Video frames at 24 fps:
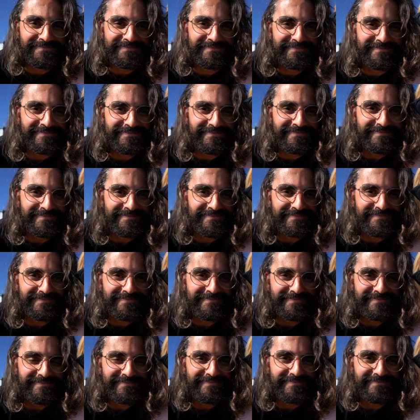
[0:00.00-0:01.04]

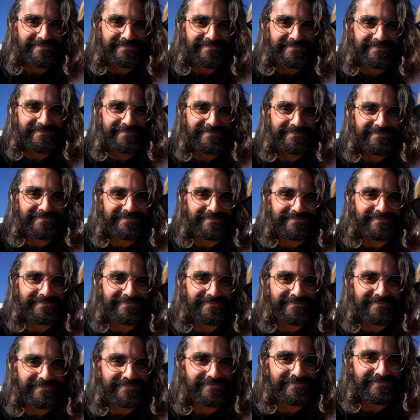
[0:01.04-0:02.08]

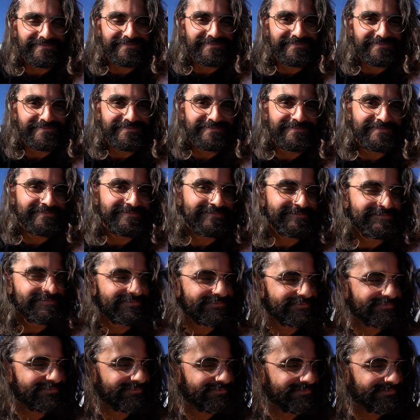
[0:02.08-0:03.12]

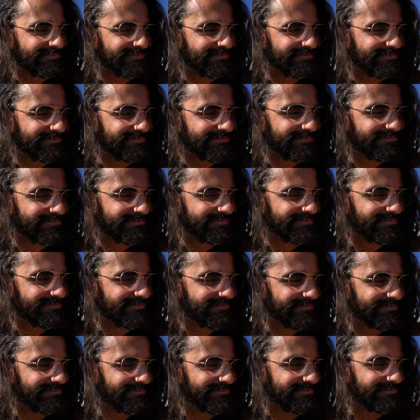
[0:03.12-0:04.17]

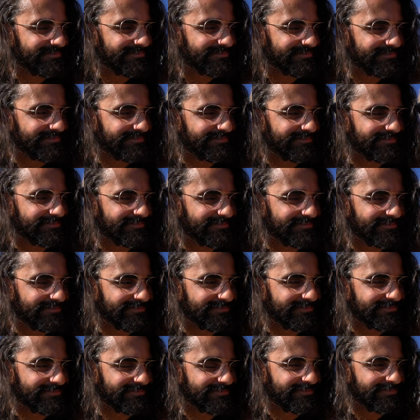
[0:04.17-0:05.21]

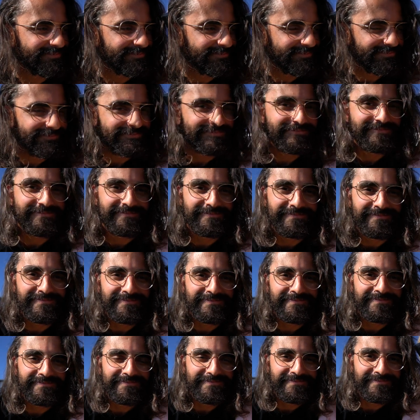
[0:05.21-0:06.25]

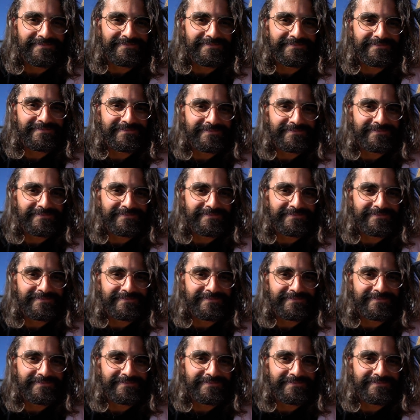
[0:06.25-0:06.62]
[no speech]